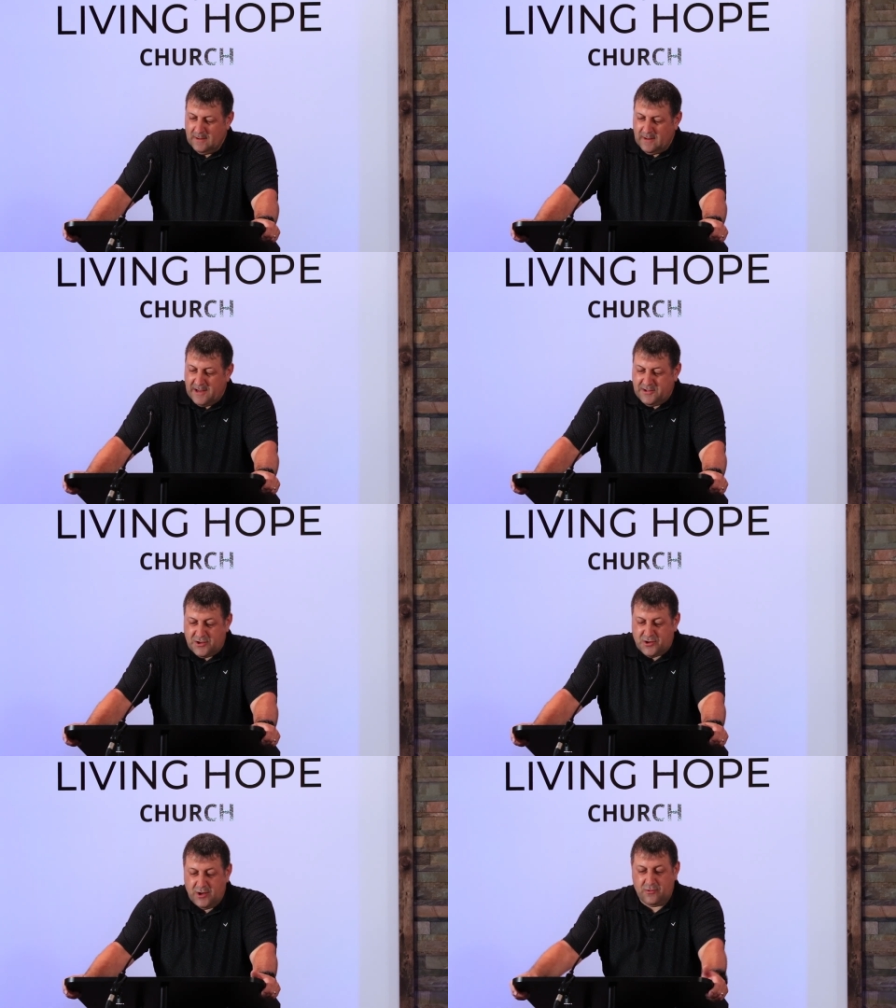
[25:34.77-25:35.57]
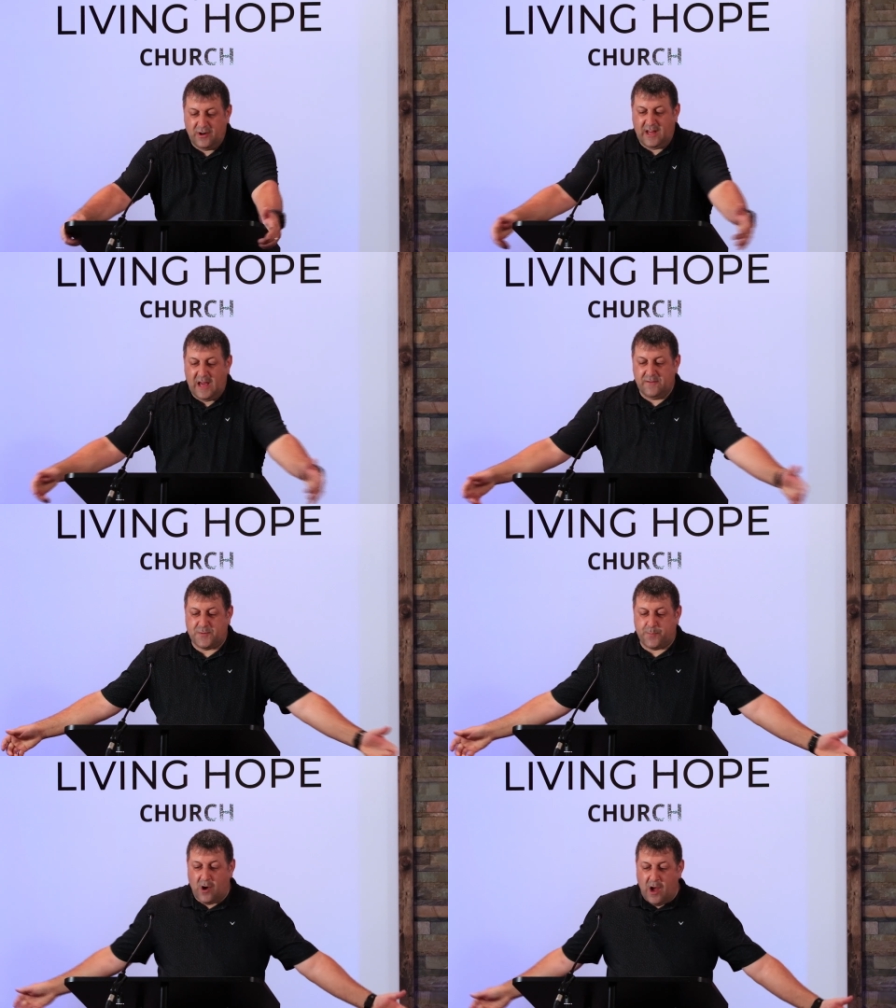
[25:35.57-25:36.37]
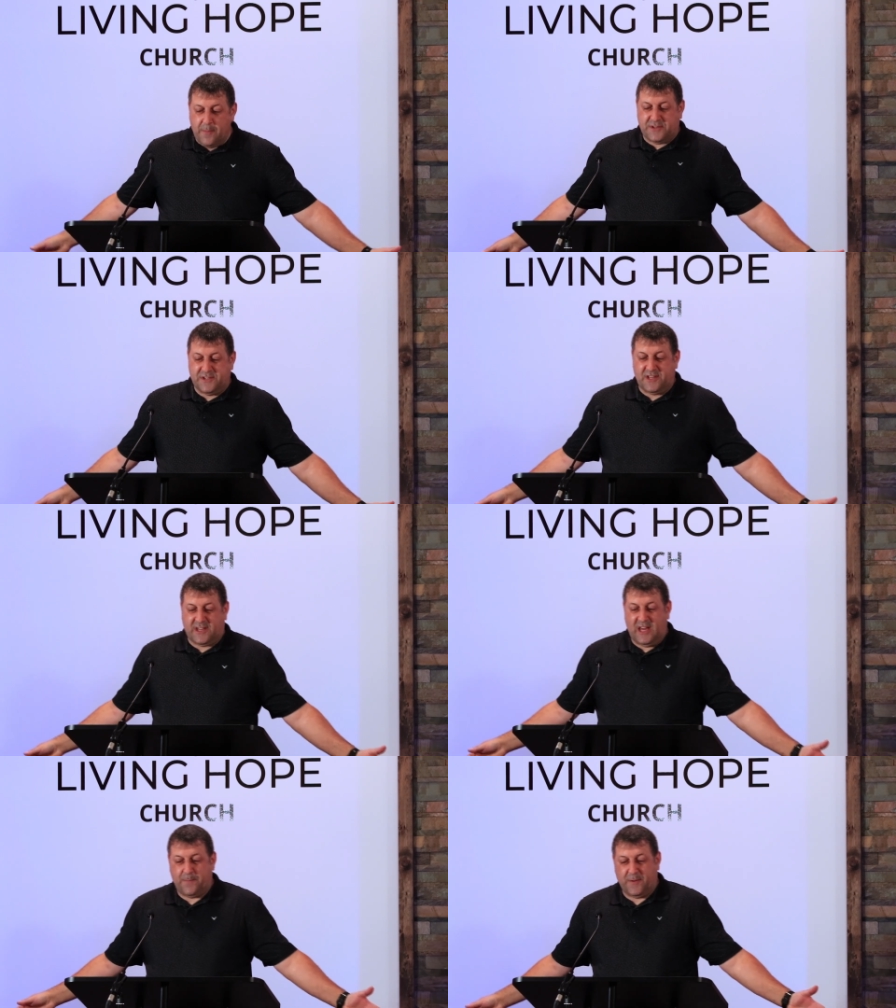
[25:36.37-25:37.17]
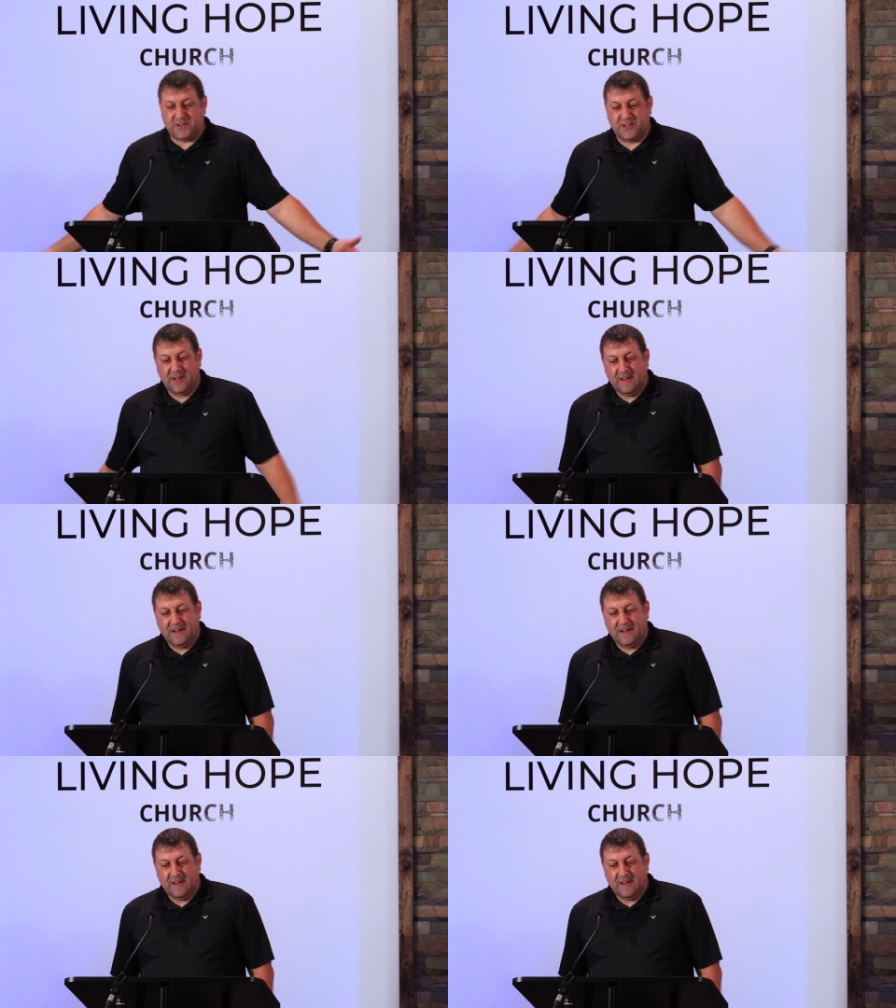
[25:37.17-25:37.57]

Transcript: As his children, he gave us promises to keep us